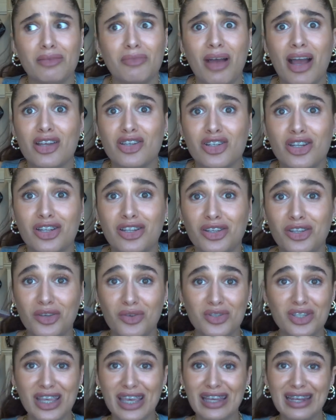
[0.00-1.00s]
imagine
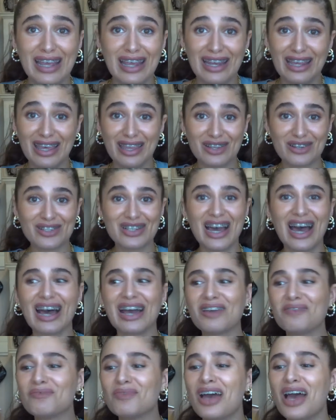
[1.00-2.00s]
using it any other
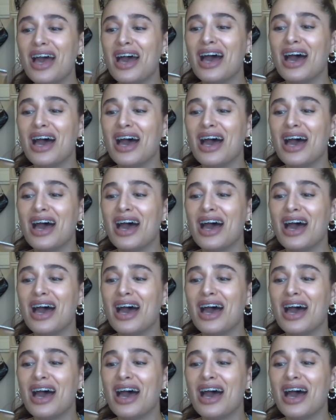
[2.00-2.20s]
time.